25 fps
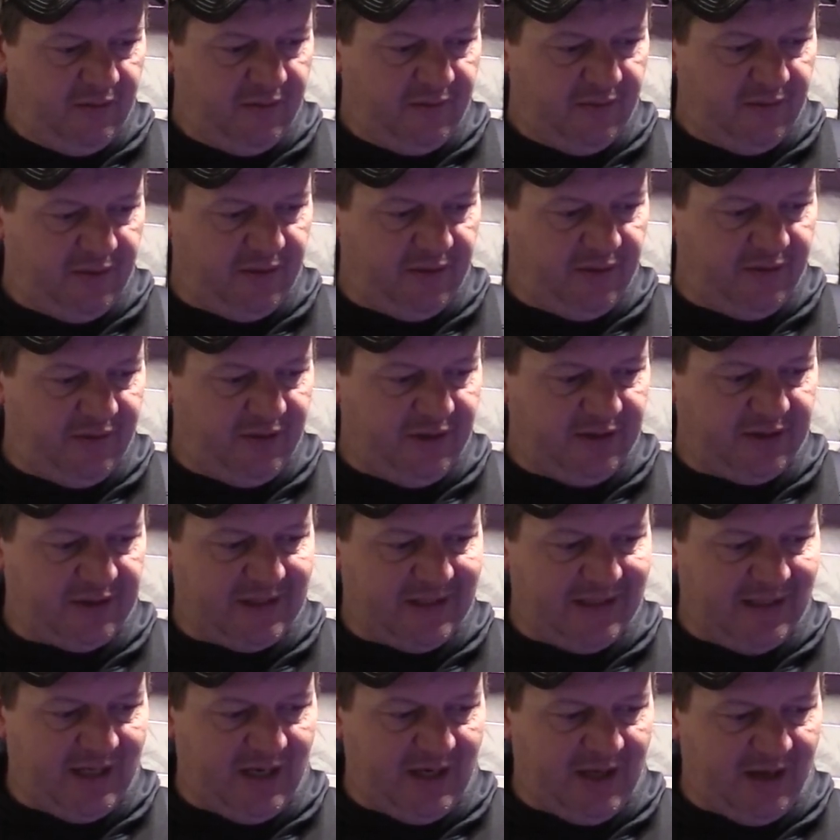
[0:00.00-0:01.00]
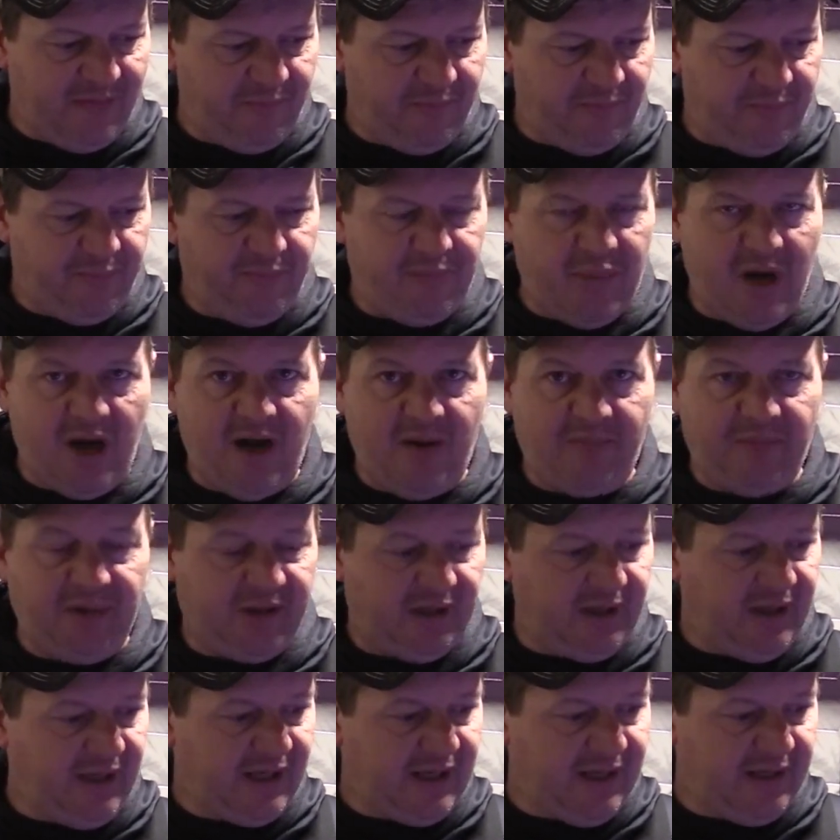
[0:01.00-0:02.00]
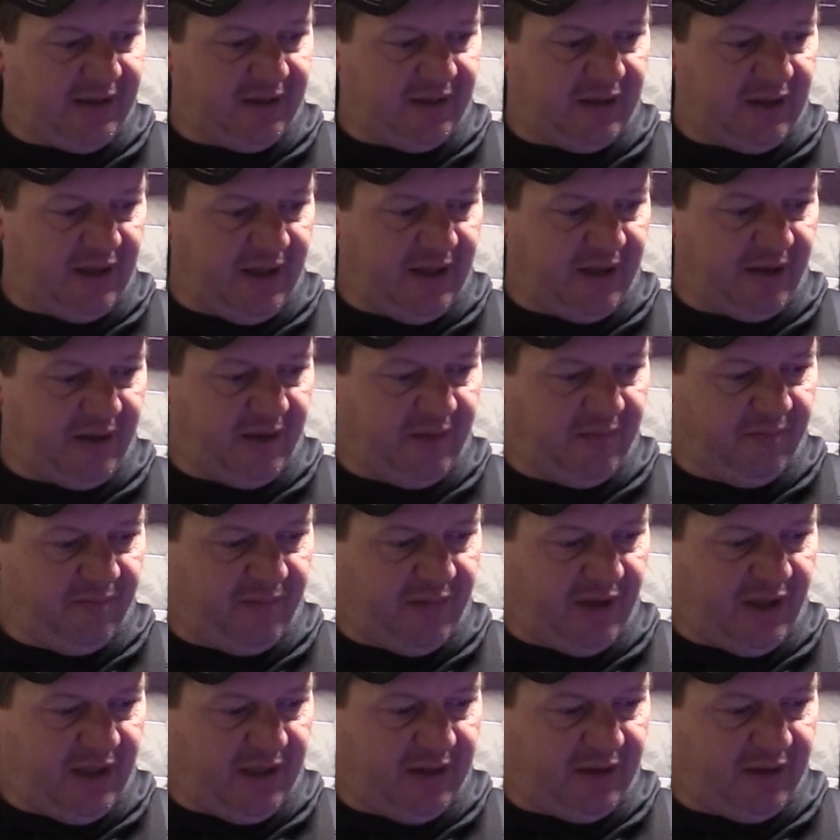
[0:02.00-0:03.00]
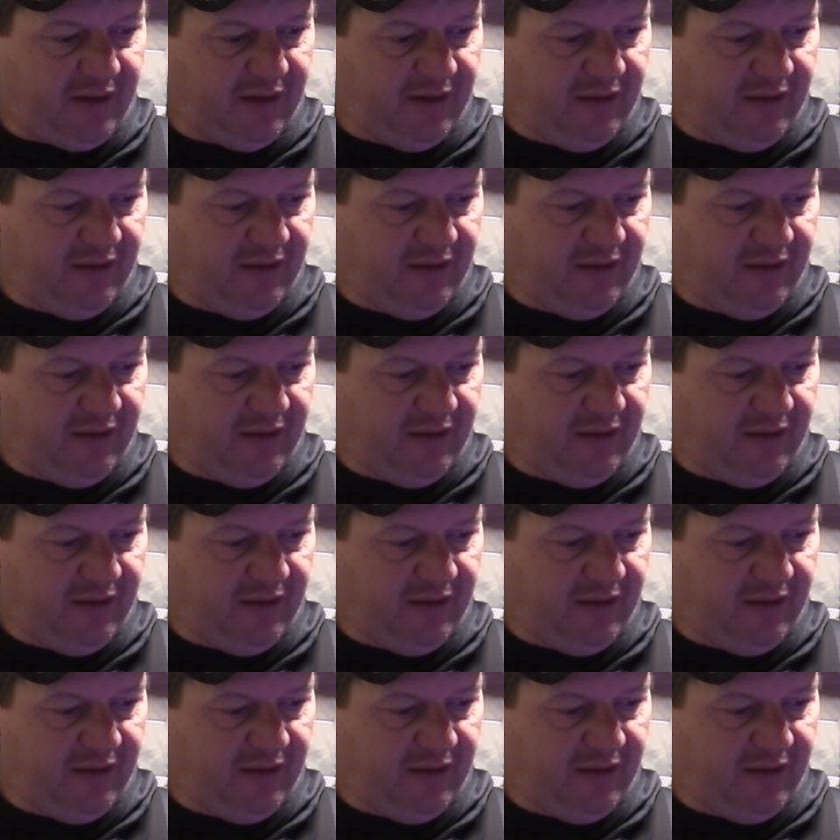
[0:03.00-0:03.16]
They're just not popping like I'd like, but